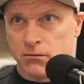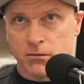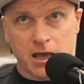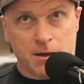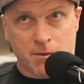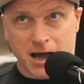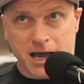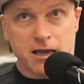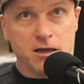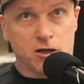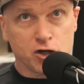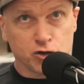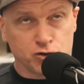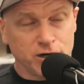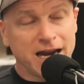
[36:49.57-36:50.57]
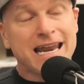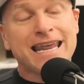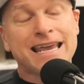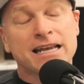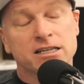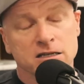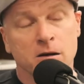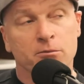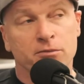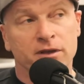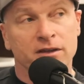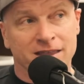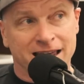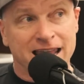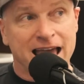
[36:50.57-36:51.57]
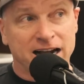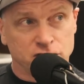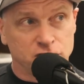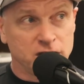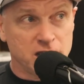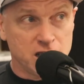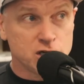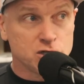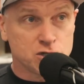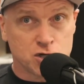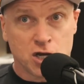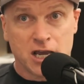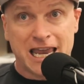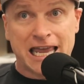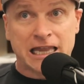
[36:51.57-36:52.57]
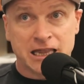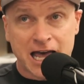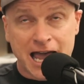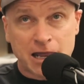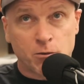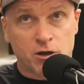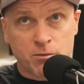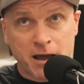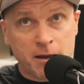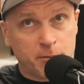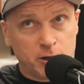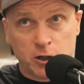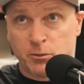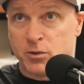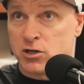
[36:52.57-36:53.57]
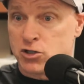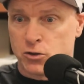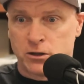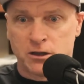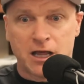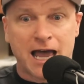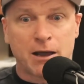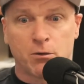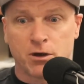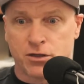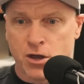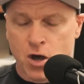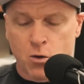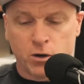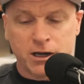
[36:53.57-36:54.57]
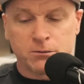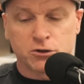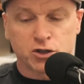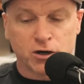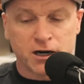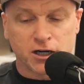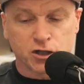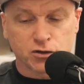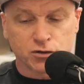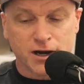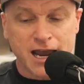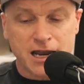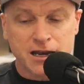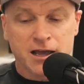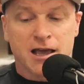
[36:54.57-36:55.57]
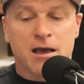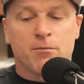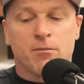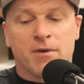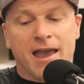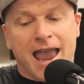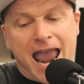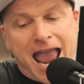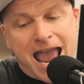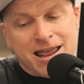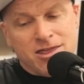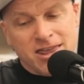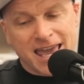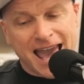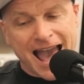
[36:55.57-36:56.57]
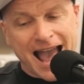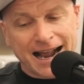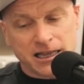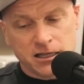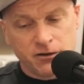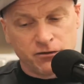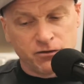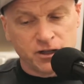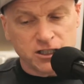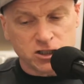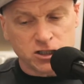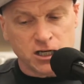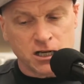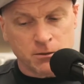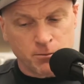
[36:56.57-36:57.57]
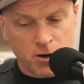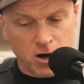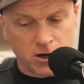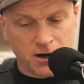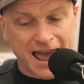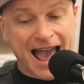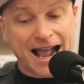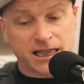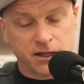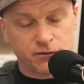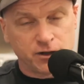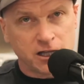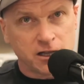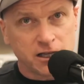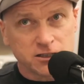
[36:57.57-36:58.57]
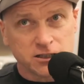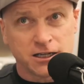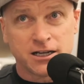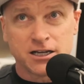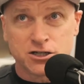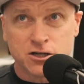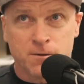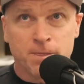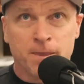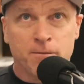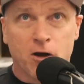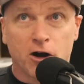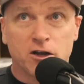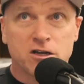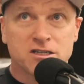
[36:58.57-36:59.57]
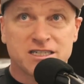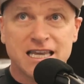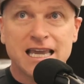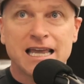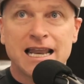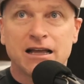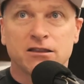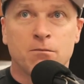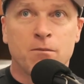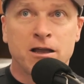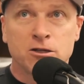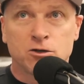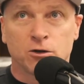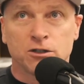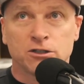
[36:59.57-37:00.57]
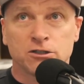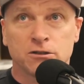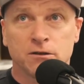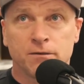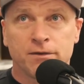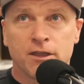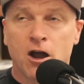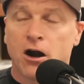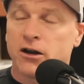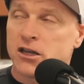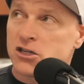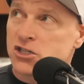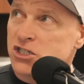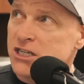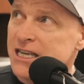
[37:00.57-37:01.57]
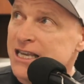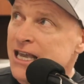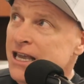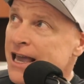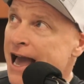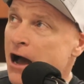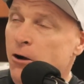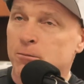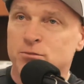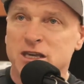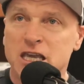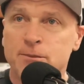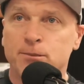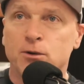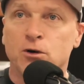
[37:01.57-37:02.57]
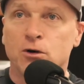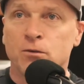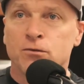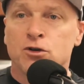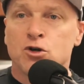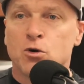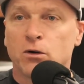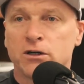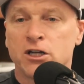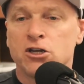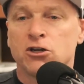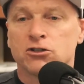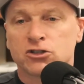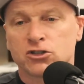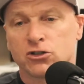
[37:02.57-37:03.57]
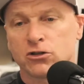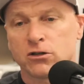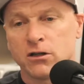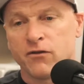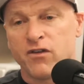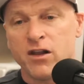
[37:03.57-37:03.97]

am I creating something that actually is in line with my purpose or in line with what I'm trying to create? And the active listening part, actively listen is are you seeking out the mentors? Are you seeking out people who are in your circle of